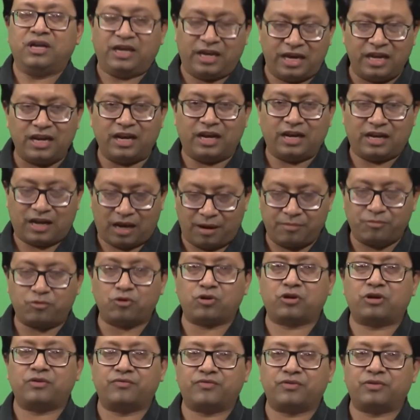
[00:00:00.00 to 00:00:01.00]
In, in I am
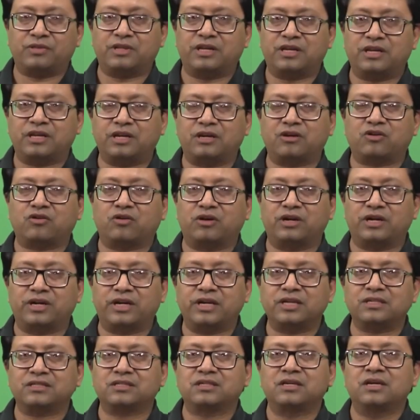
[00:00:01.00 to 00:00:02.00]
talking from the Indian
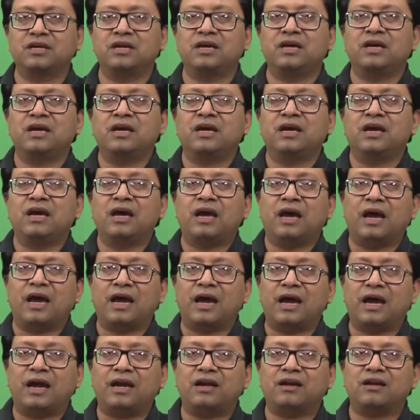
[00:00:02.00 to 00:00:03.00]
context,
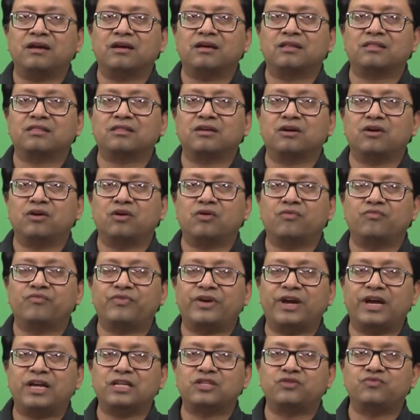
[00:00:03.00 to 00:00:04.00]
and uh, the
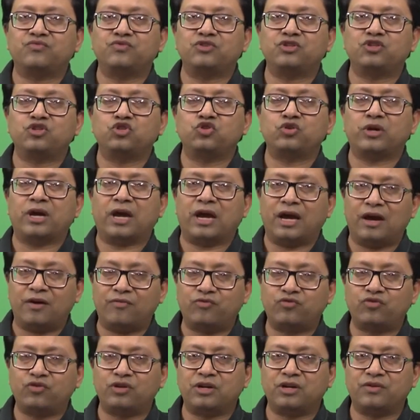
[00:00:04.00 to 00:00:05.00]
weights which you
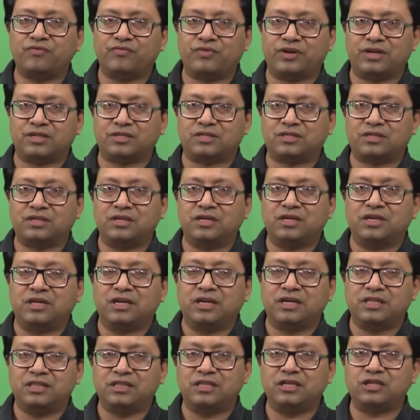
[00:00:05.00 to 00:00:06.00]
have to invest
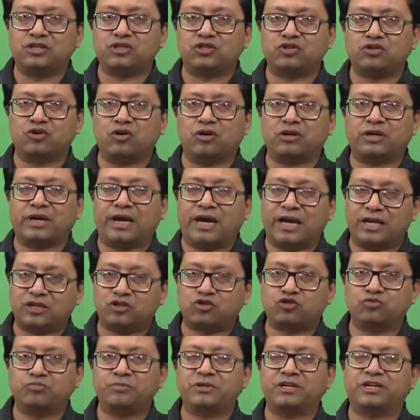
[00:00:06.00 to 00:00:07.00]
in this stock
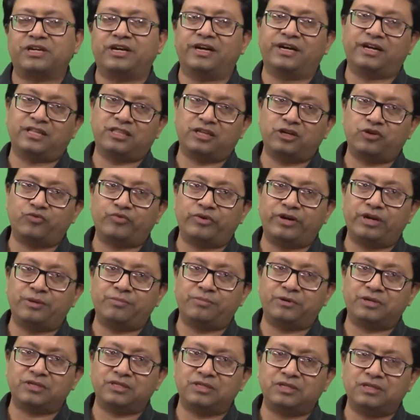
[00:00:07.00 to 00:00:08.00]
has to be greater than twenty
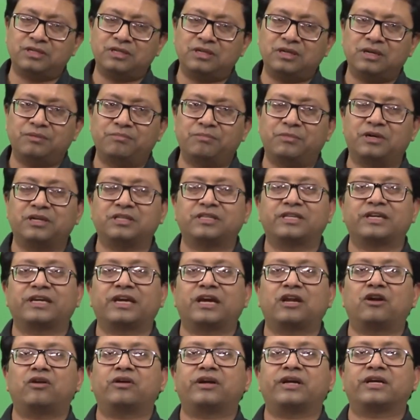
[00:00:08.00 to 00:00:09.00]
percent, but they
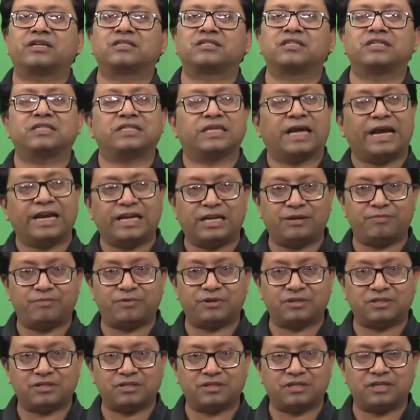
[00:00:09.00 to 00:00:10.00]
cannot exceed eighty
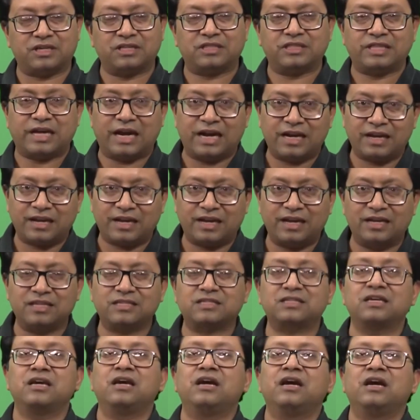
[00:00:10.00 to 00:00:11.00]
percent. In that
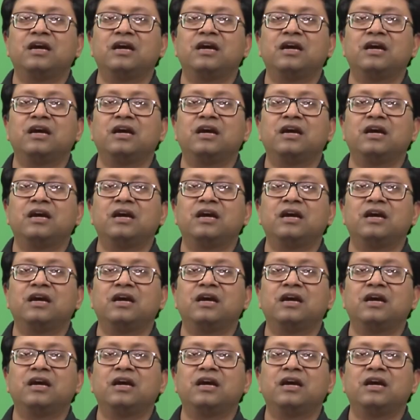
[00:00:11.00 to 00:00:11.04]
case,